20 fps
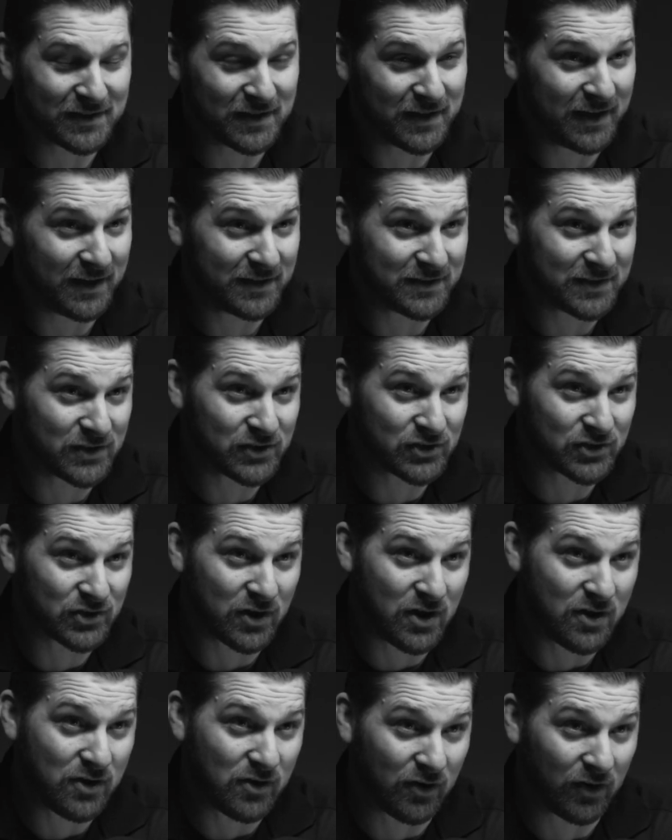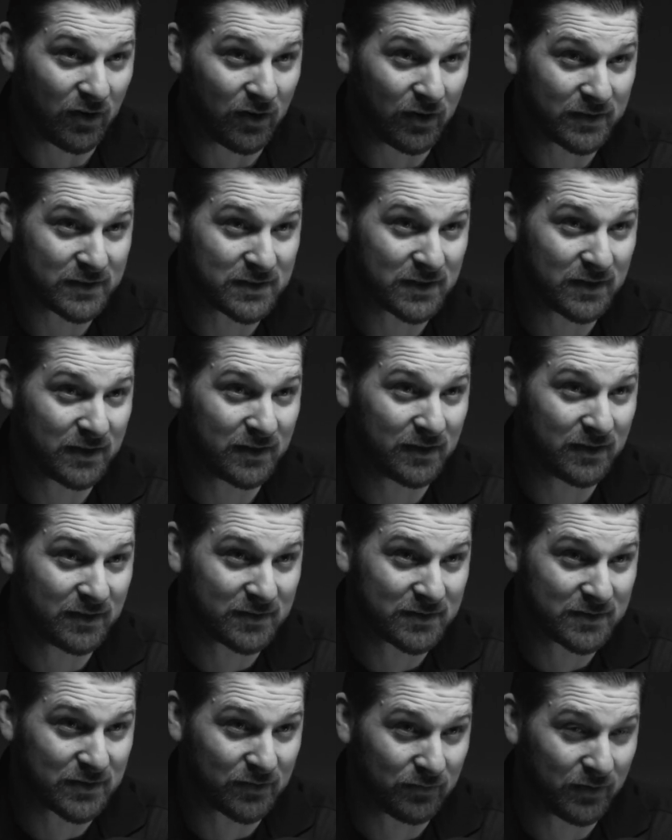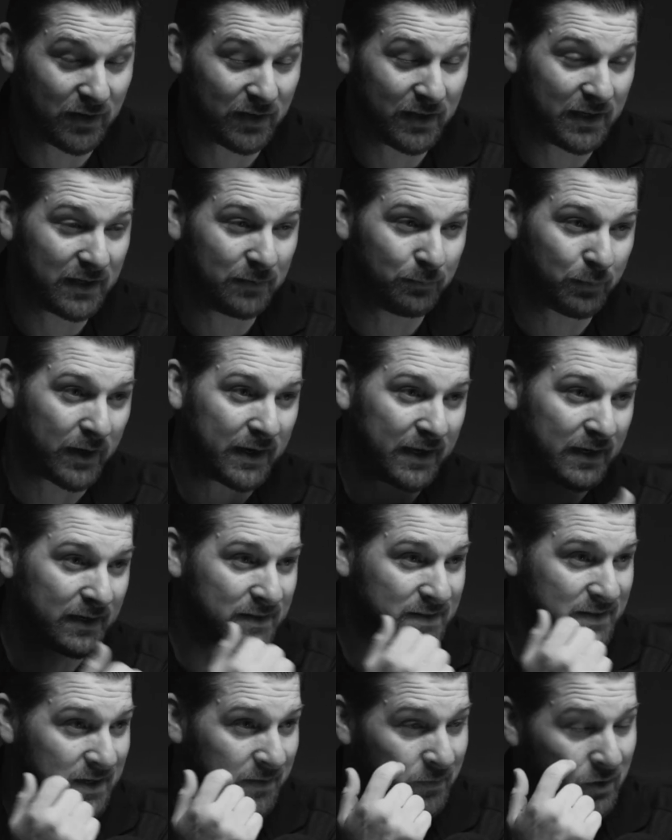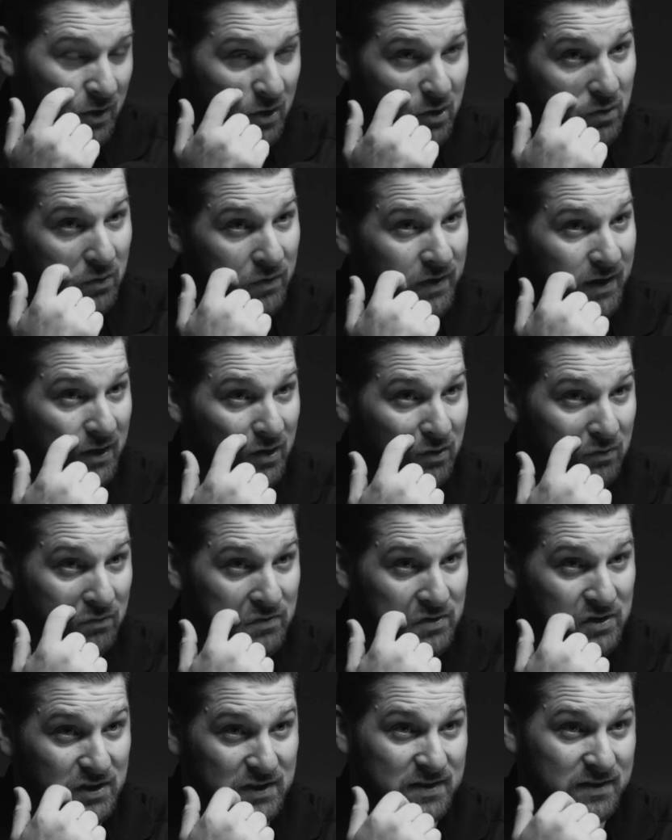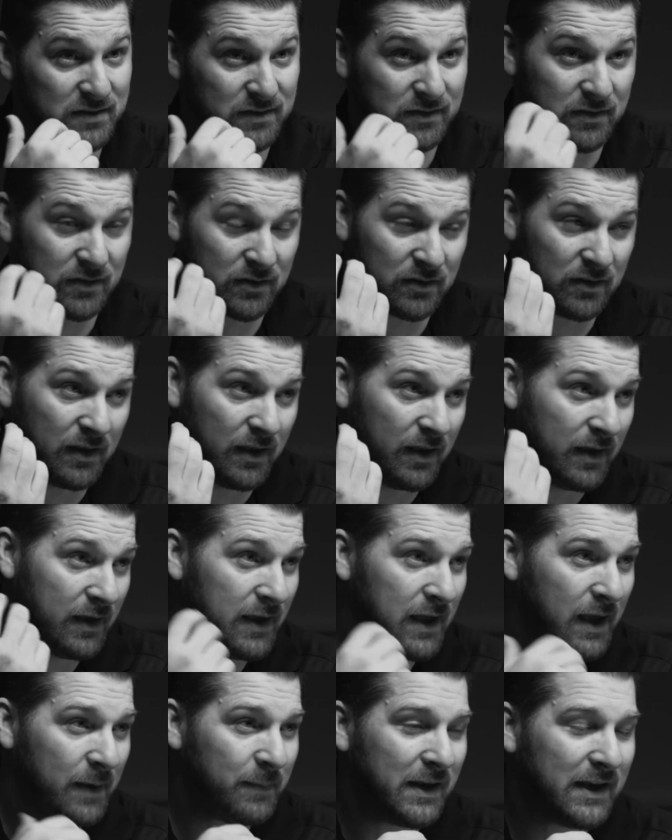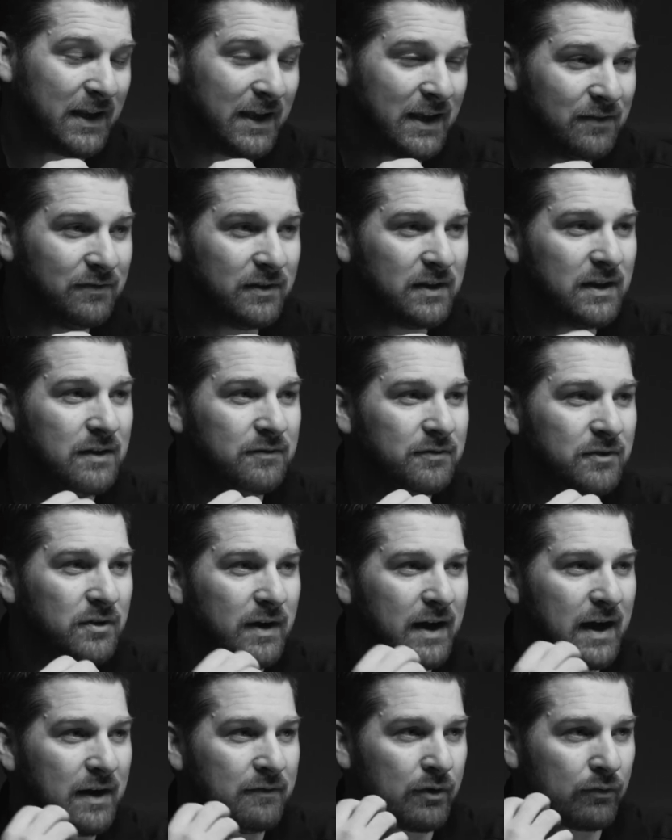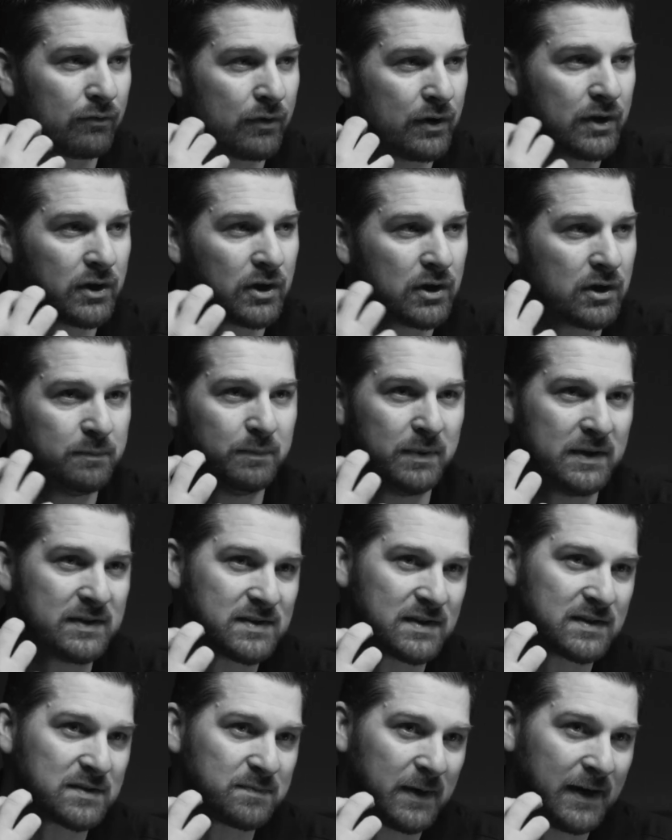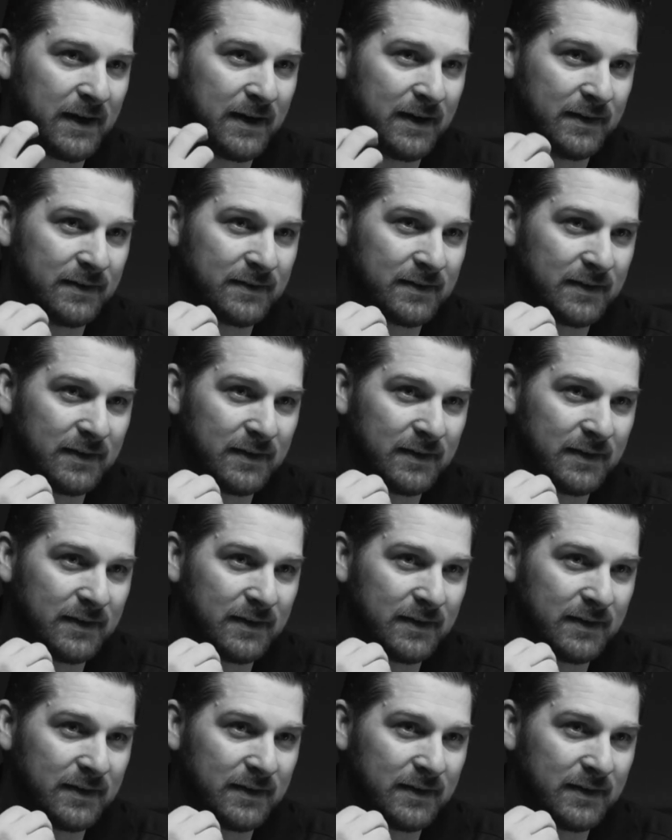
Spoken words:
a struggle to really break into something new that you just I mean, even if you have a really good business mind,